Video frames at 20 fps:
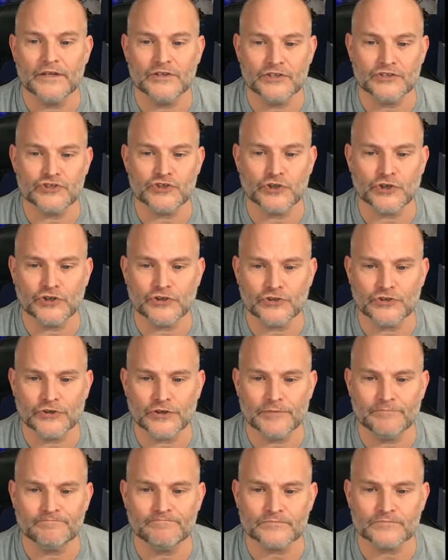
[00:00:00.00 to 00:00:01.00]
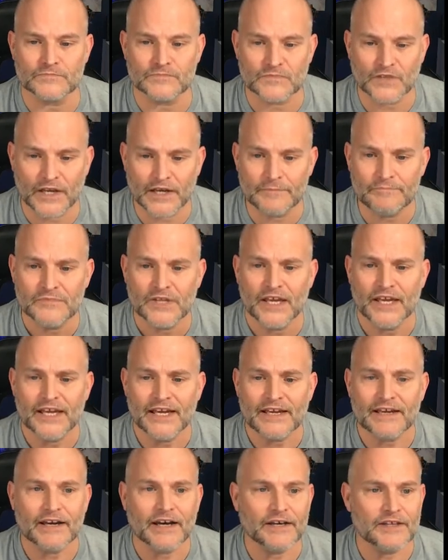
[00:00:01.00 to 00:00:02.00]
that you could do it. Okay.
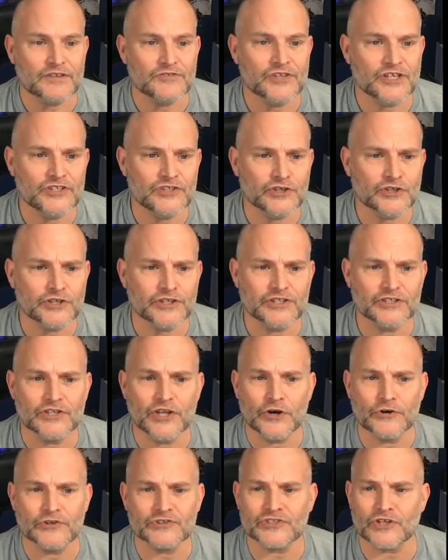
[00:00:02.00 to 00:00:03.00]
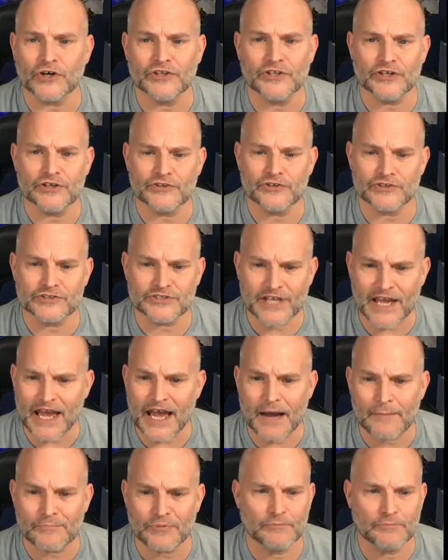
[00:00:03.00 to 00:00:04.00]
Then you're going to notice on here there's
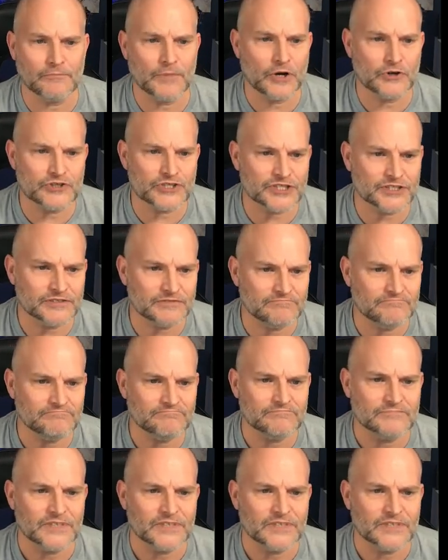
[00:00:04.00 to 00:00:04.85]
app promotion,